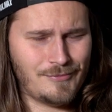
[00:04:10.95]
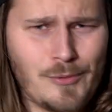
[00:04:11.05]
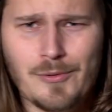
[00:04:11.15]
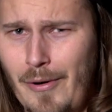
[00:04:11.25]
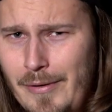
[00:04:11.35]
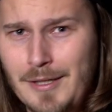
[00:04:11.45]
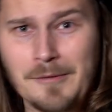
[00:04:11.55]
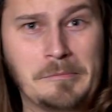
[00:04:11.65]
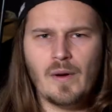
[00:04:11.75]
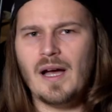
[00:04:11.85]
tutorial,
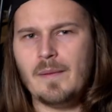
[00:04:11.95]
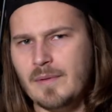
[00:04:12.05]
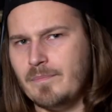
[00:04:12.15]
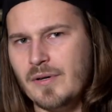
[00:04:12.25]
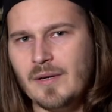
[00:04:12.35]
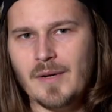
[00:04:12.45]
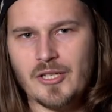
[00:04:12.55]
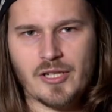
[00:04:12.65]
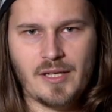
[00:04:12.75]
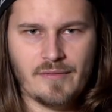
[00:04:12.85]
where I pretty
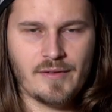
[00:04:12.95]
much give